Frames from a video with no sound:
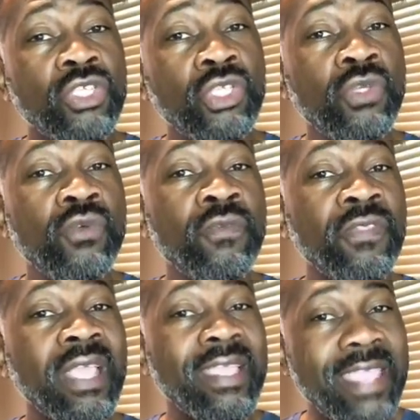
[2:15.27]
to
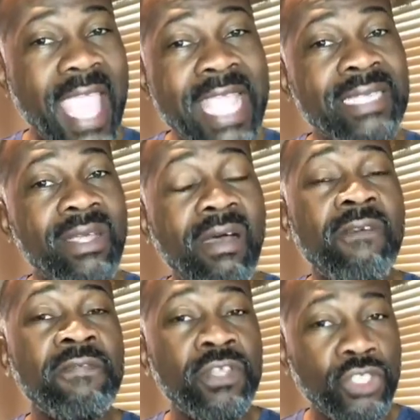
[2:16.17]
the gate
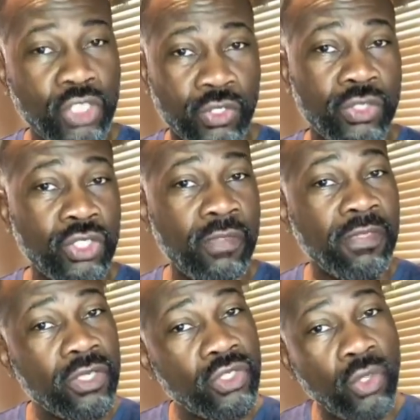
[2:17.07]
of the church,
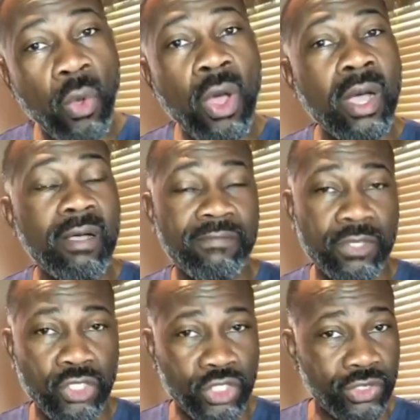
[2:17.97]
the door of
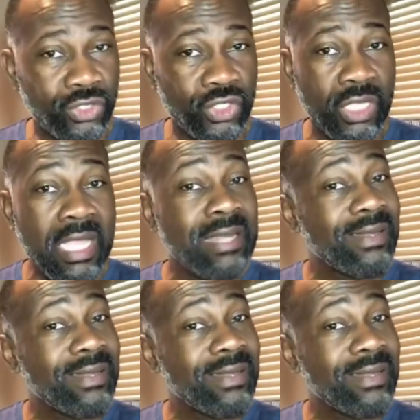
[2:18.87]
the church,